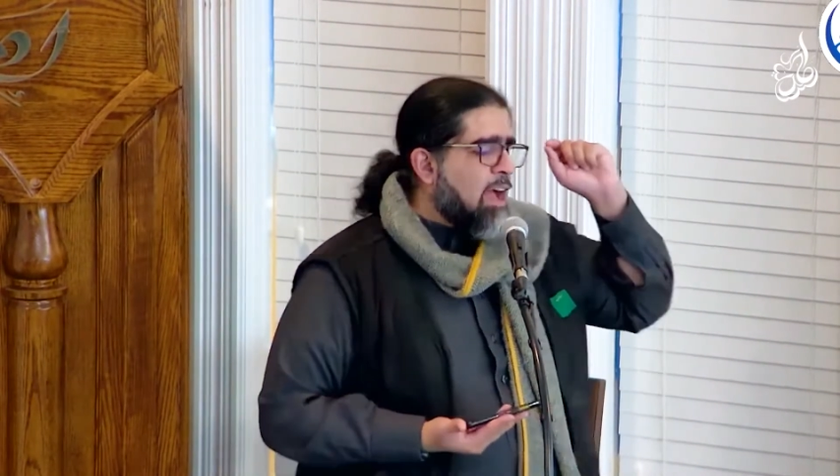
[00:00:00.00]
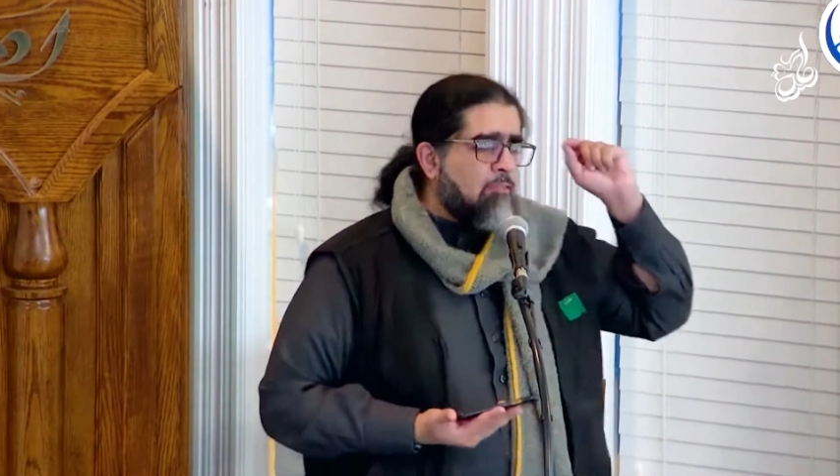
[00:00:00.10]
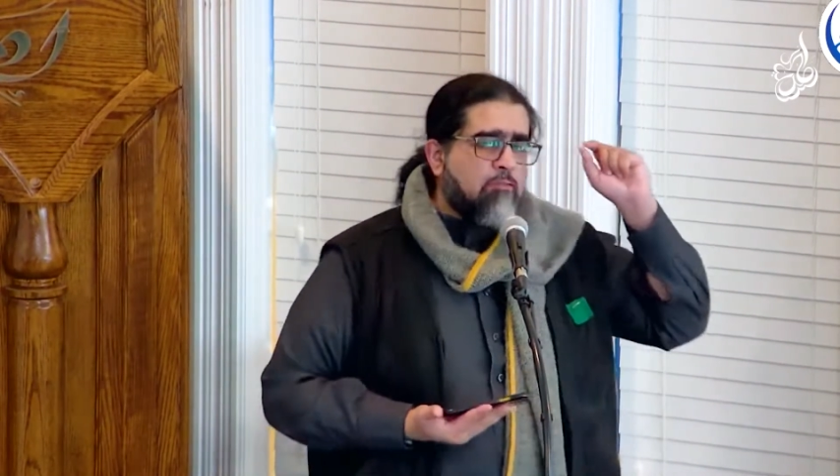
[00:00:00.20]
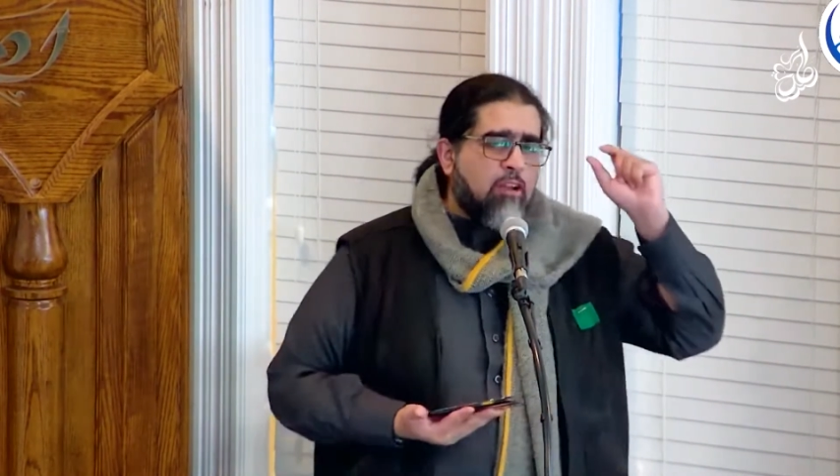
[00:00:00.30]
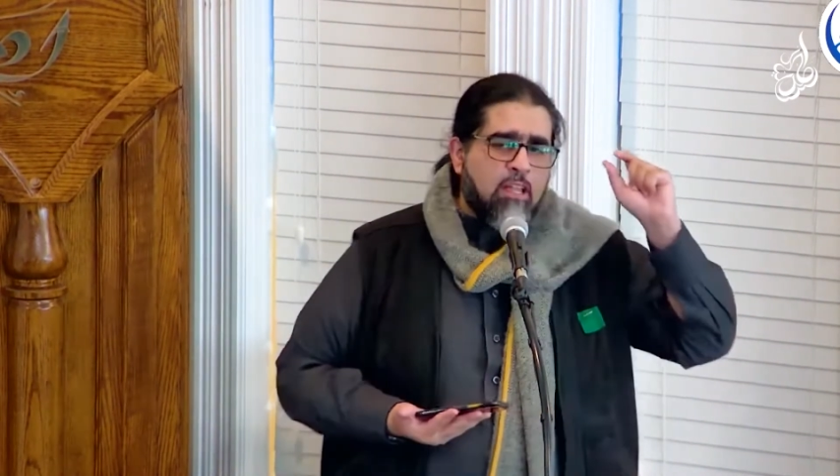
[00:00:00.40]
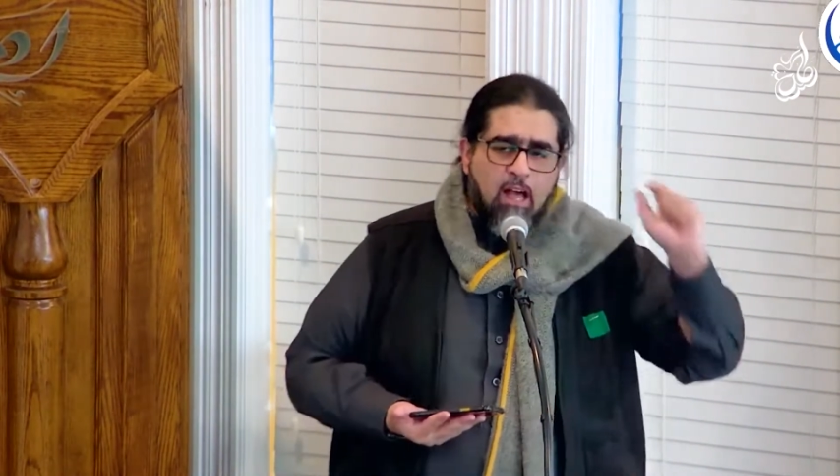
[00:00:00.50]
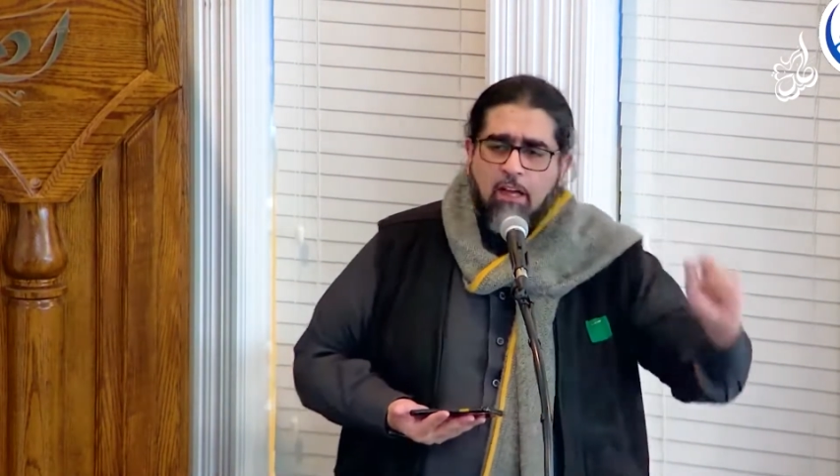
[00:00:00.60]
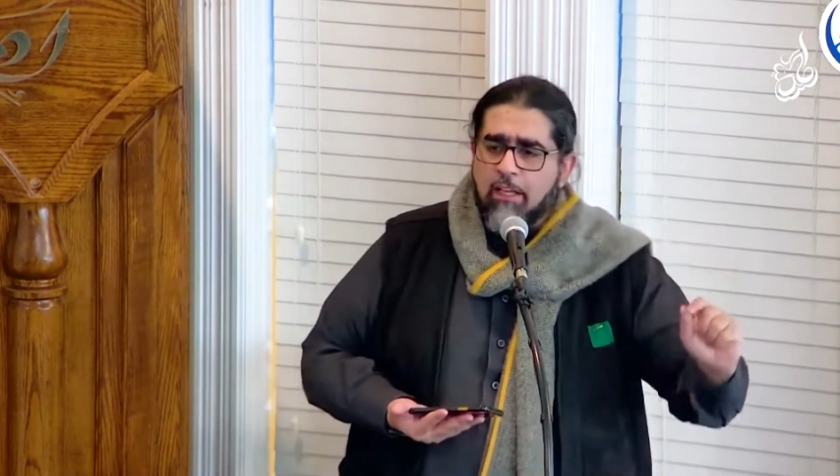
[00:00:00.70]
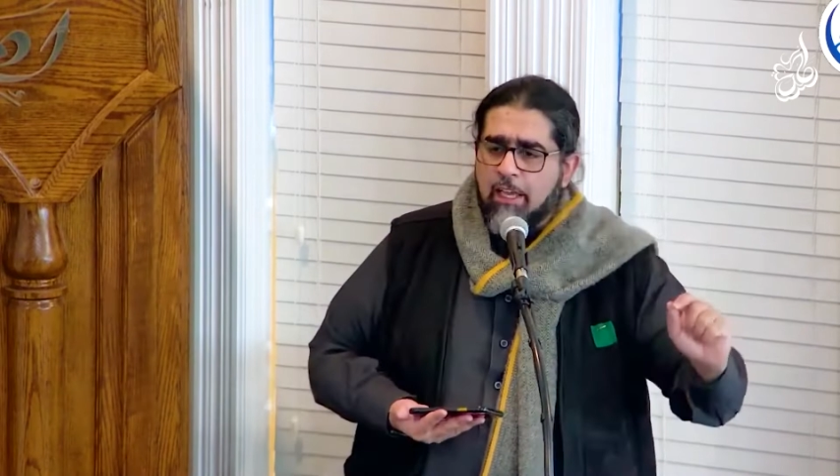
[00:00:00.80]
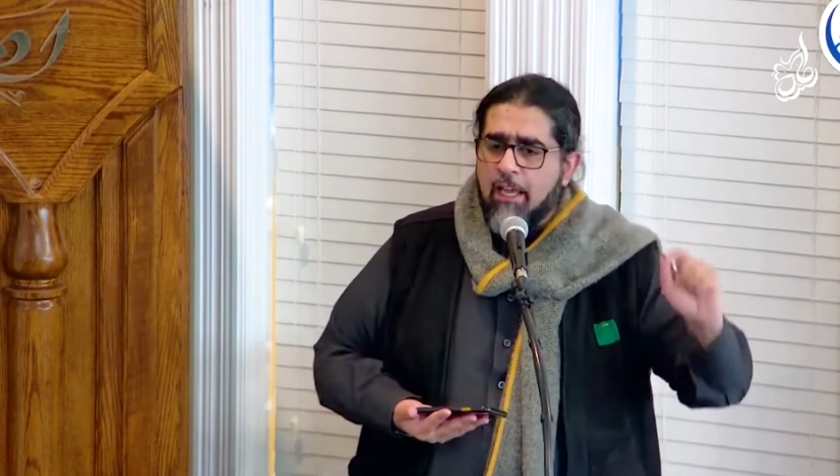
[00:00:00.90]
every
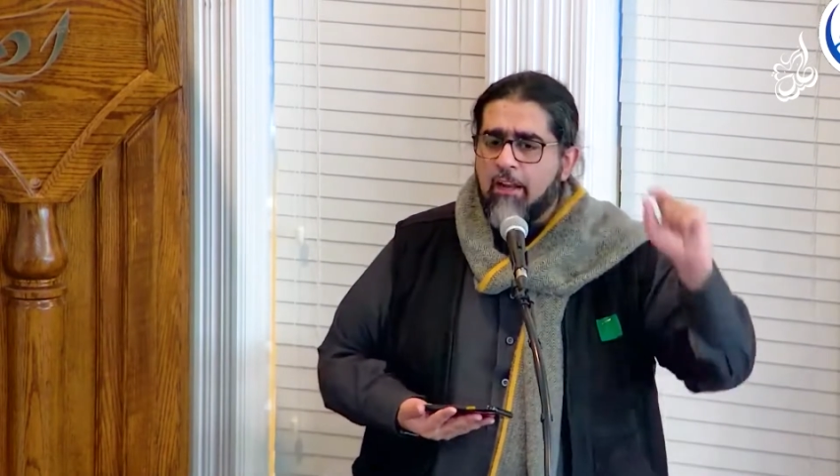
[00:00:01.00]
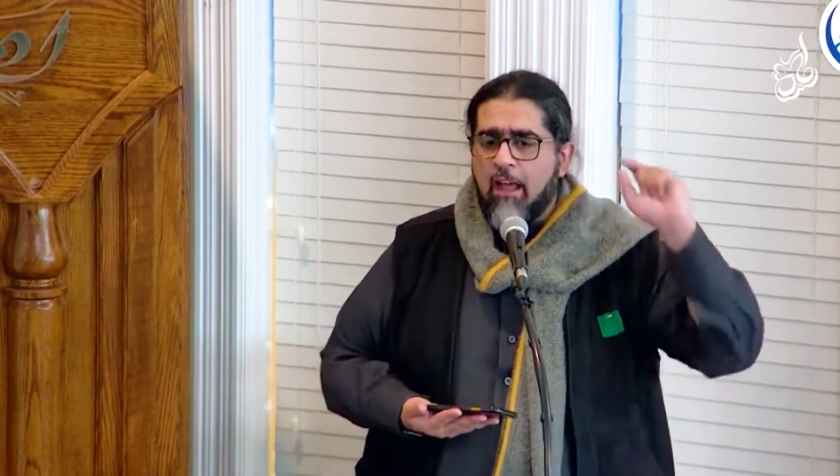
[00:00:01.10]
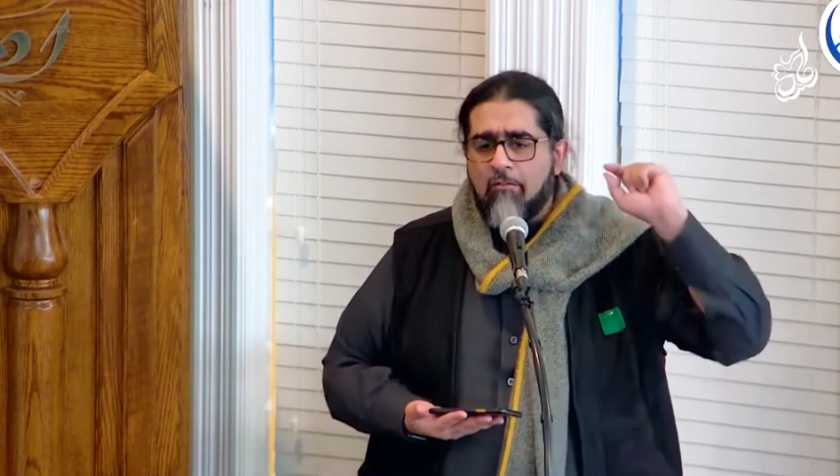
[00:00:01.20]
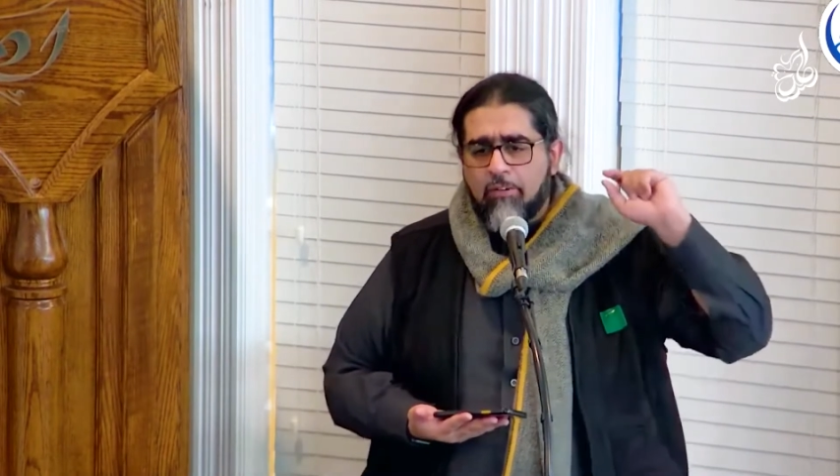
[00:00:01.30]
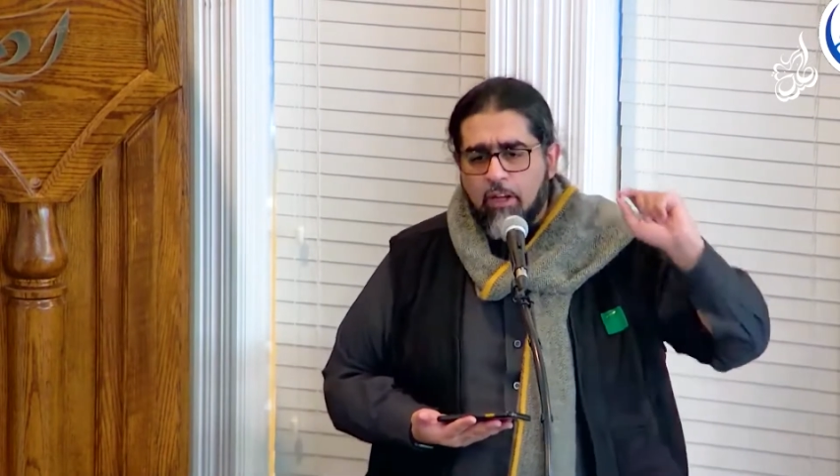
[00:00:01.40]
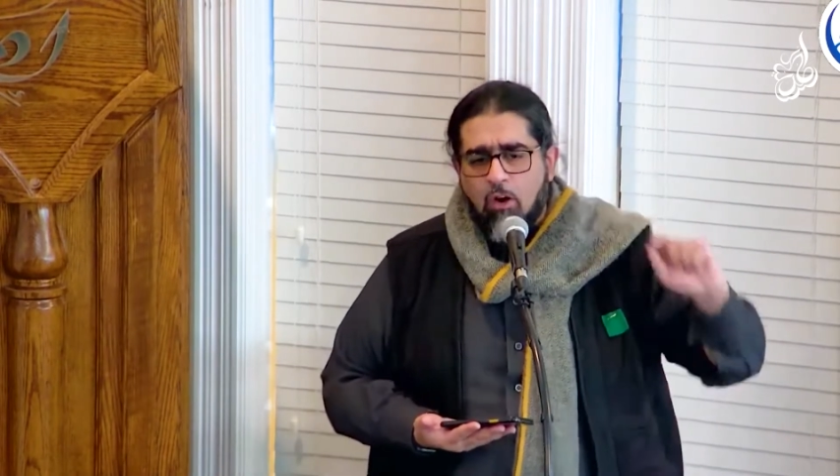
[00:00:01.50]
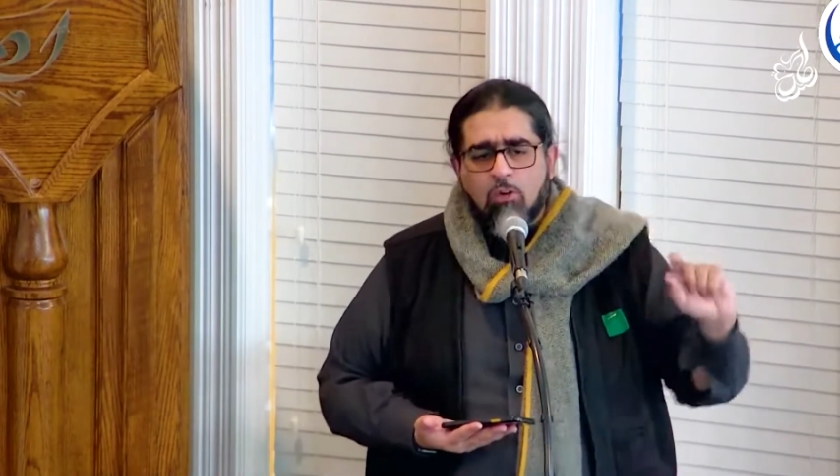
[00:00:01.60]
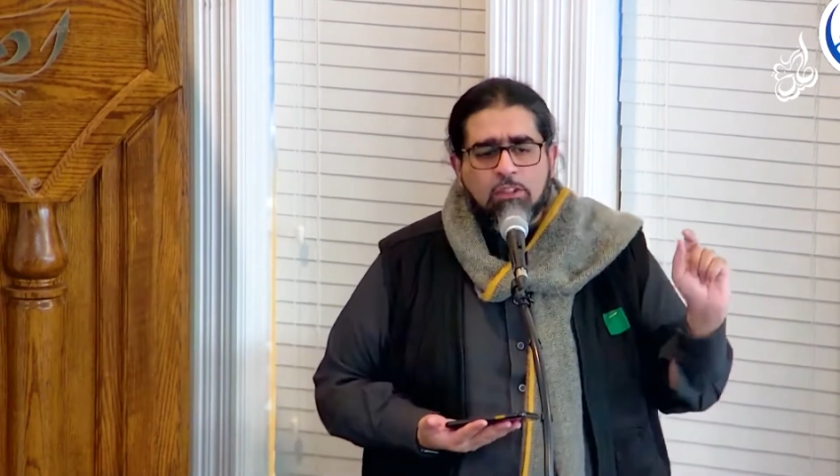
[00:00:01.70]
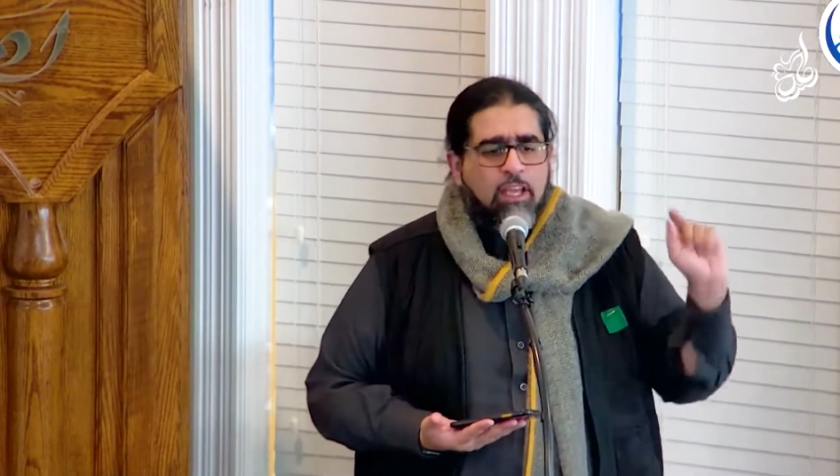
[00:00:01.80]
young kid, every old